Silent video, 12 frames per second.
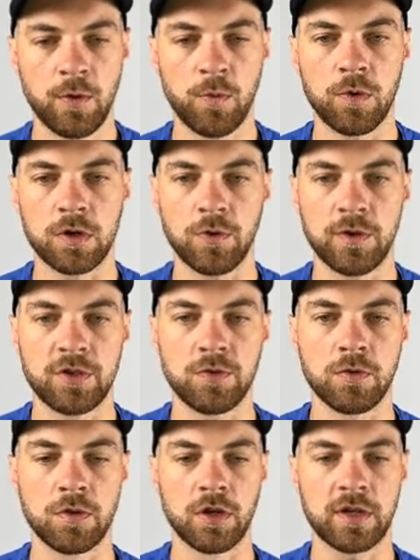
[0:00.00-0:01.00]
We're going to
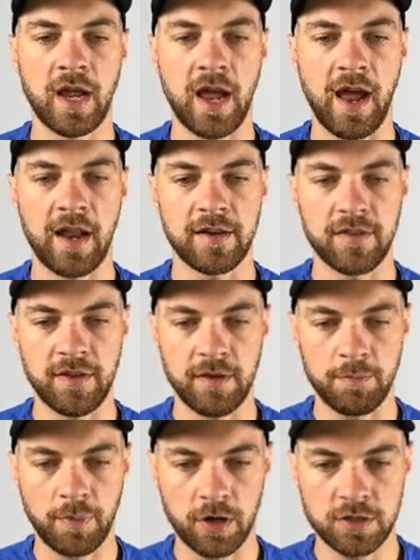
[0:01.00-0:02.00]
look at the
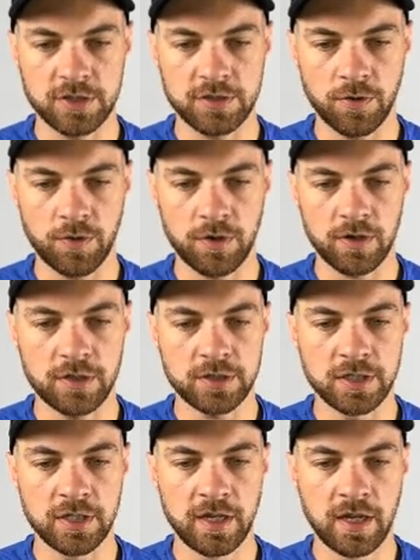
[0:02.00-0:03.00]
purchase orders